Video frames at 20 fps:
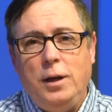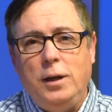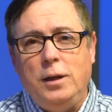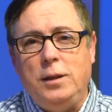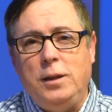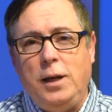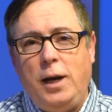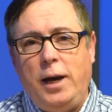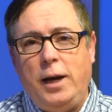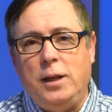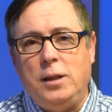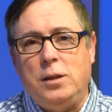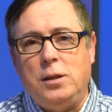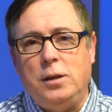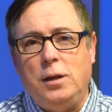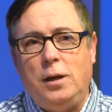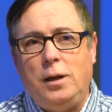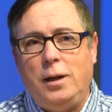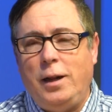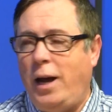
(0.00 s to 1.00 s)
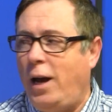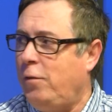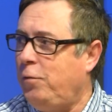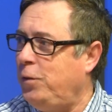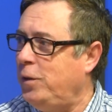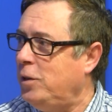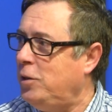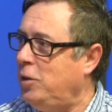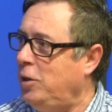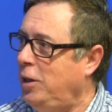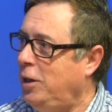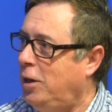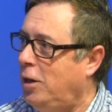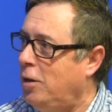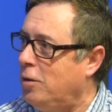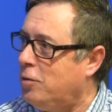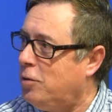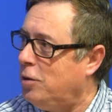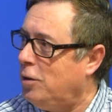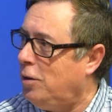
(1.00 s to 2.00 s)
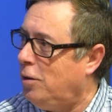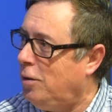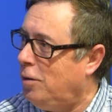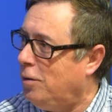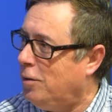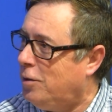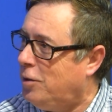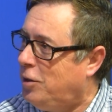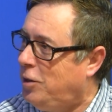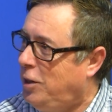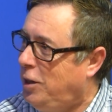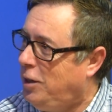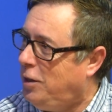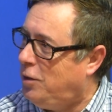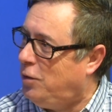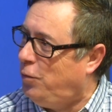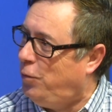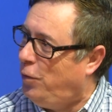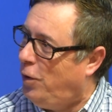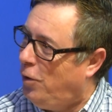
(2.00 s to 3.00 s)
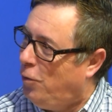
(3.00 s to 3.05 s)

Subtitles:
that left the city council seat for a